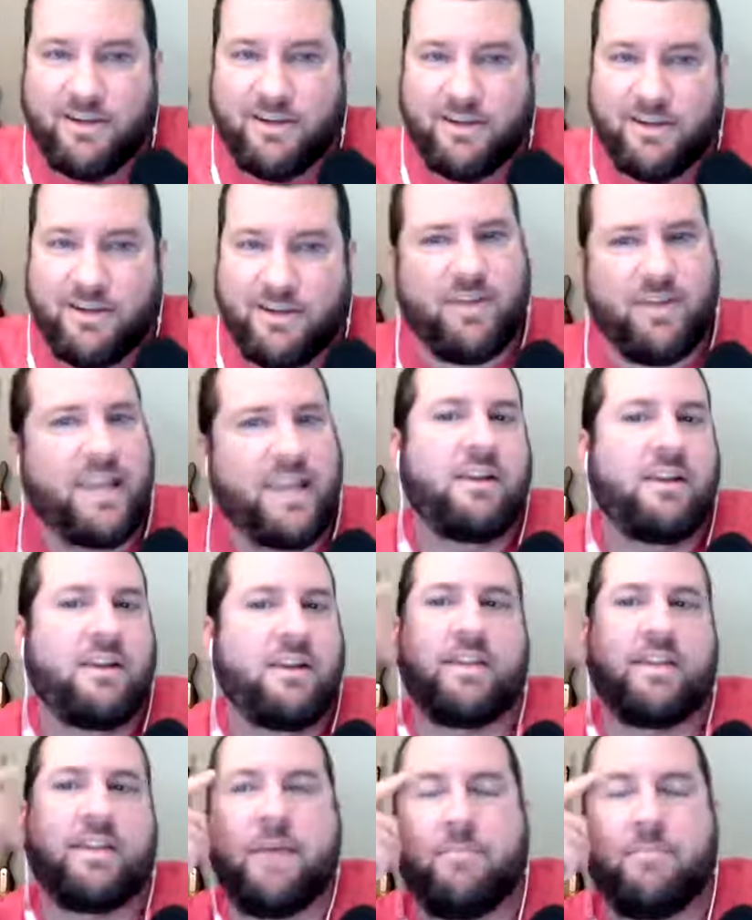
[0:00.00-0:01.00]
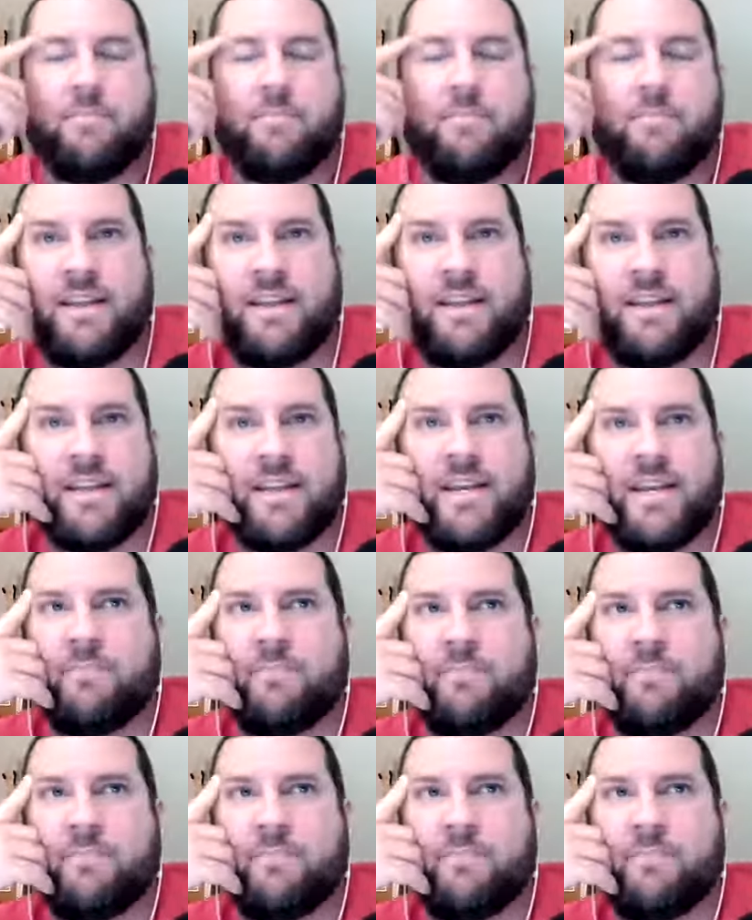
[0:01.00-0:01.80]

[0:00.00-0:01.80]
They don't get all that, but at the same time,